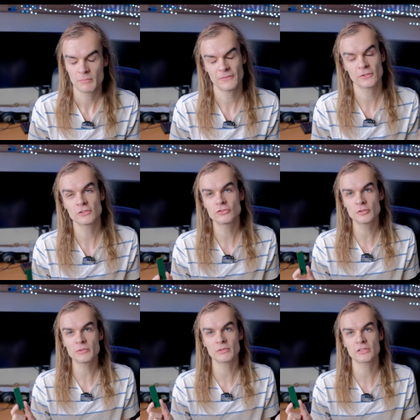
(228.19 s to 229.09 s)
But for
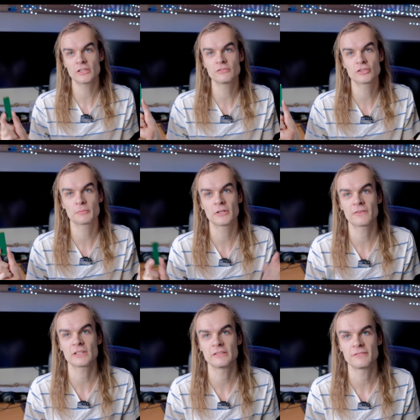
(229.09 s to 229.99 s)
consumer workloads, they're
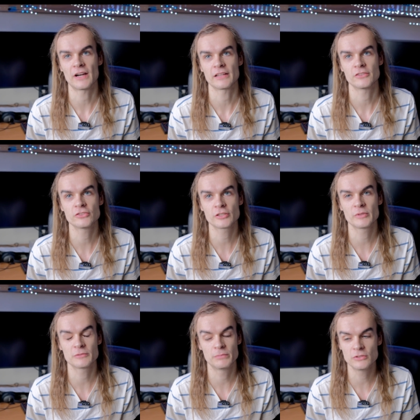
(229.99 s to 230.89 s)
perfectly fine. Using them
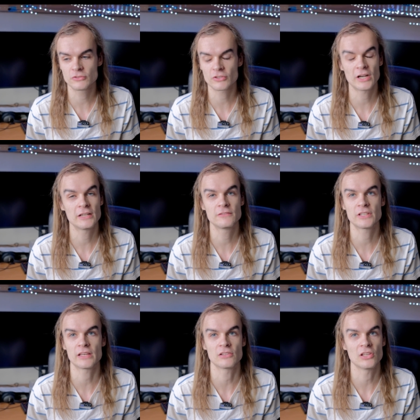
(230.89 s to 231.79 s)
as boot drives
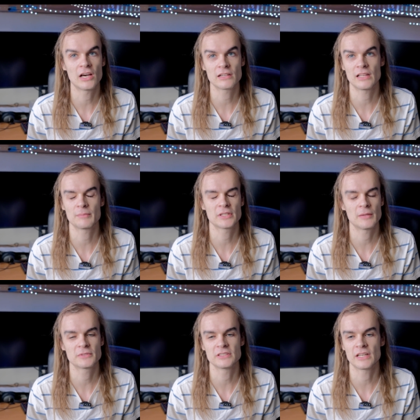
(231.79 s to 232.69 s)
in a lot of
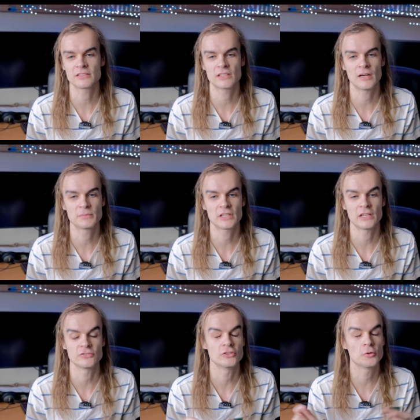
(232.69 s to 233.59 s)
laptops and desktops
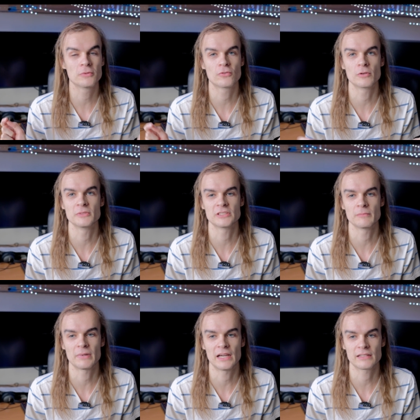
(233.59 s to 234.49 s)
has no performance
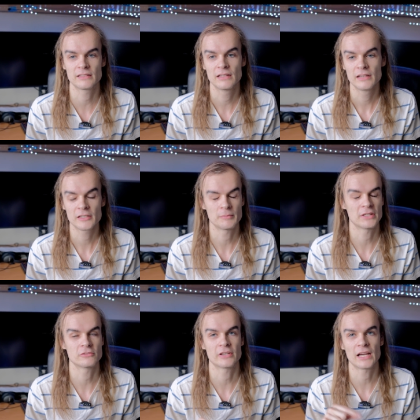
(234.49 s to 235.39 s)
impact
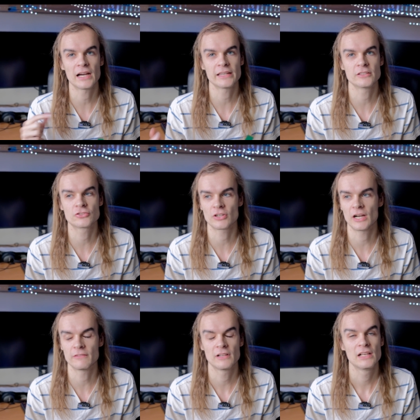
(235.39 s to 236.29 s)
compared to a high-end
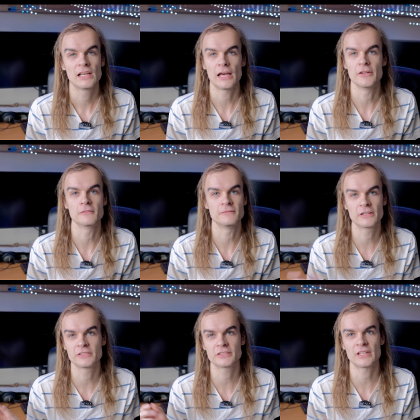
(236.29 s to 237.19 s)
drive, and they're
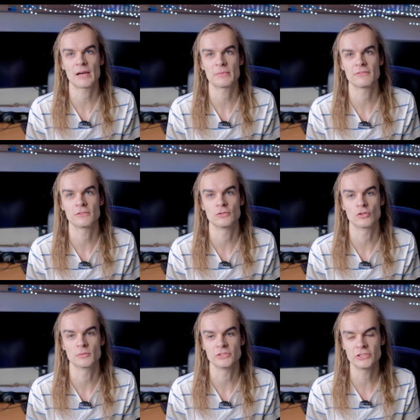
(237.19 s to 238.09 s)
very snappy for
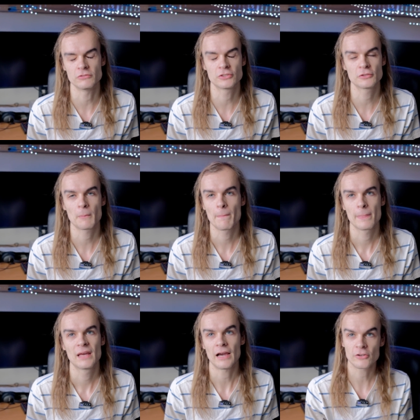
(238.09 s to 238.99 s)
normal use.
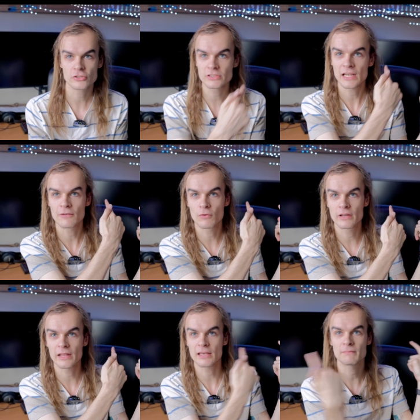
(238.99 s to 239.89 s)
I currently have
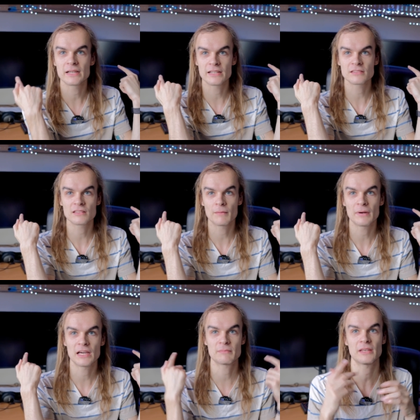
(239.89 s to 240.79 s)
one in my desktop
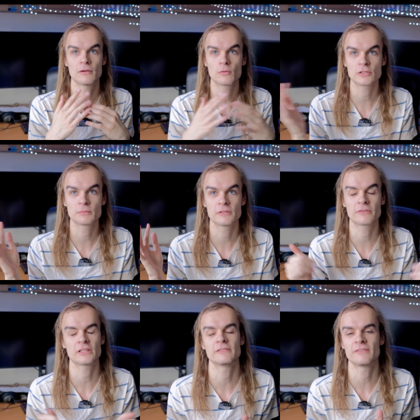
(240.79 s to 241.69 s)
behind me, works
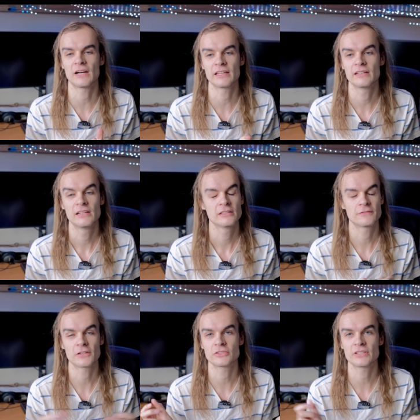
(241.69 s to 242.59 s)
perfectly fine. It's a
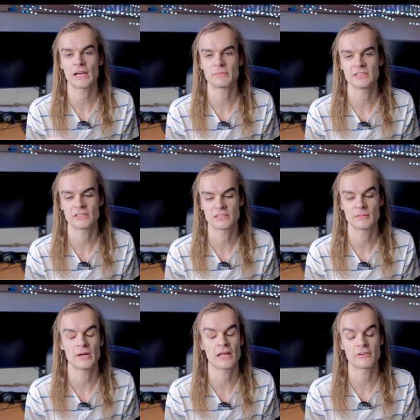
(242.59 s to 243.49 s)
very snappy
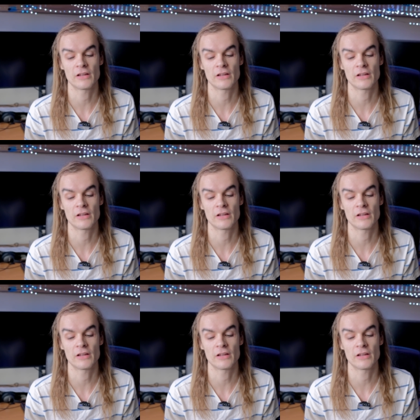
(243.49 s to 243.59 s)
system, I